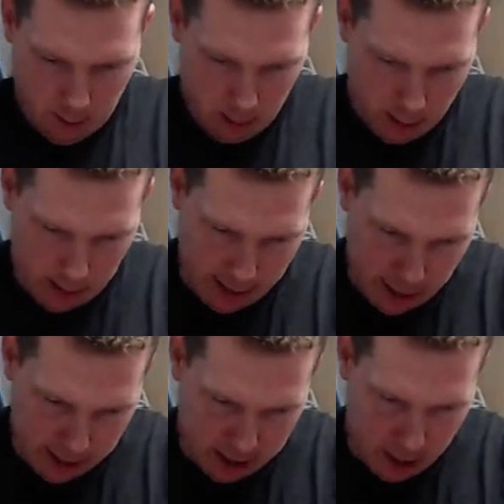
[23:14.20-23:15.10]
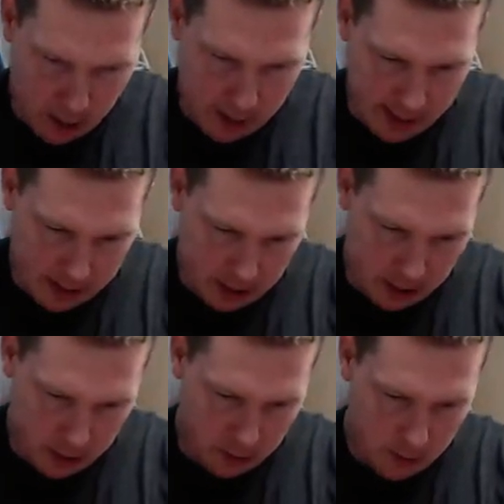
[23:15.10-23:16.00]
a lot of you guys know I like
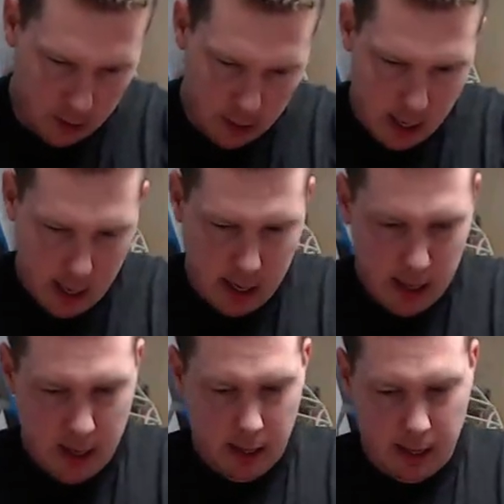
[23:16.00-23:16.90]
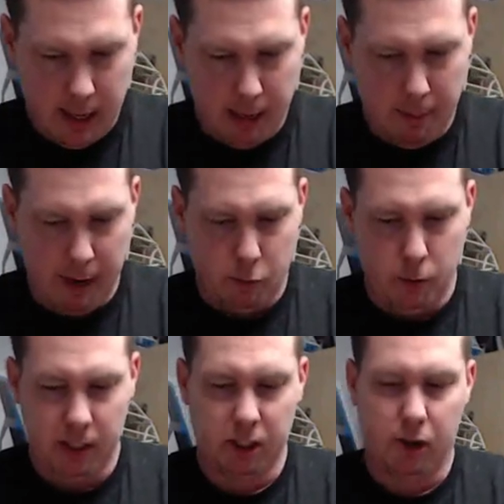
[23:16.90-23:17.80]
to keep my
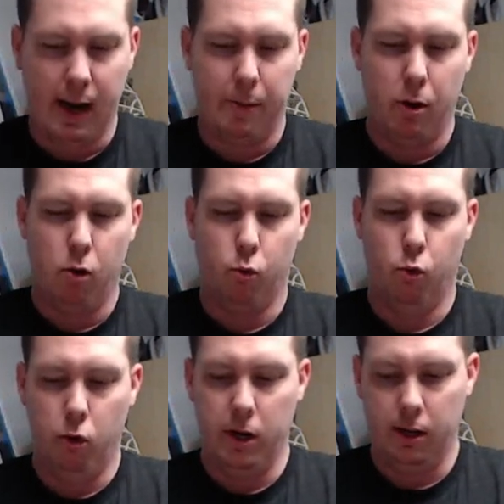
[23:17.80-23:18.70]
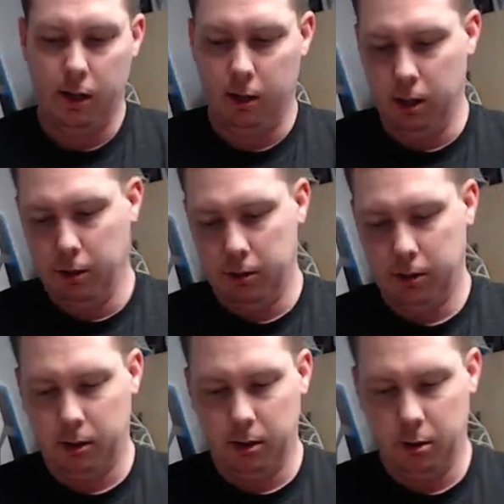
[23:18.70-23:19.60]
wrist strap really loose.
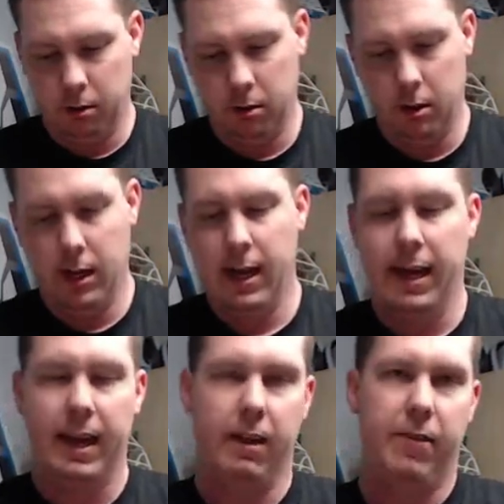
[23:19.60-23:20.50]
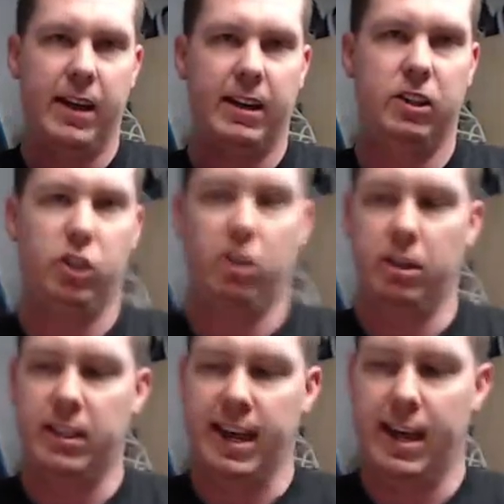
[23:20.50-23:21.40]
In fact, I generally
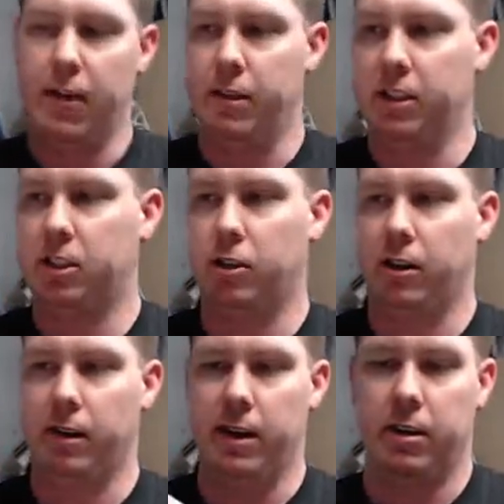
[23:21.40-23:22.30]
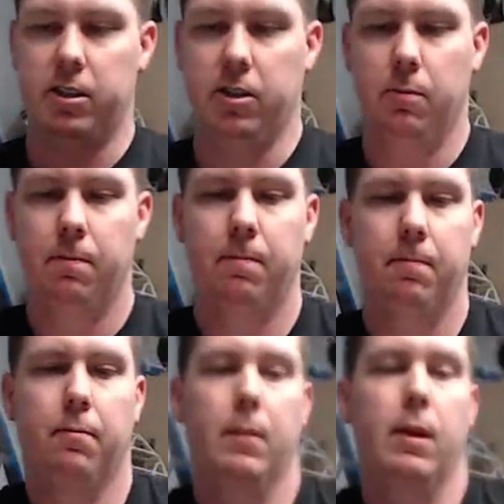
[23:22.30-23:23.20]
take out this string right here too.
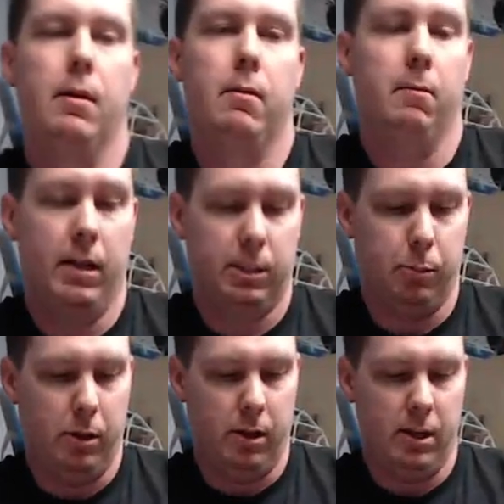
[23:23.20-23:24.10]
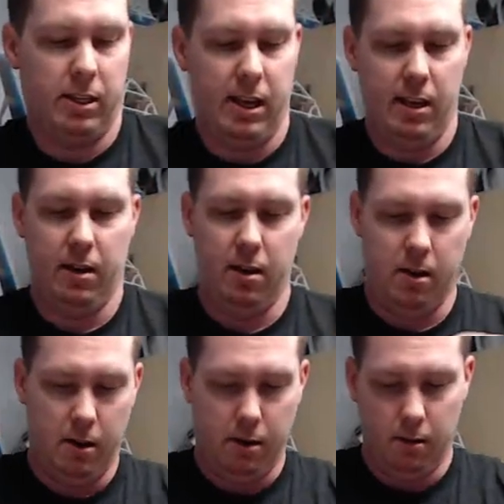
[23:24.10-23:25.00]
Let's put this hand in here.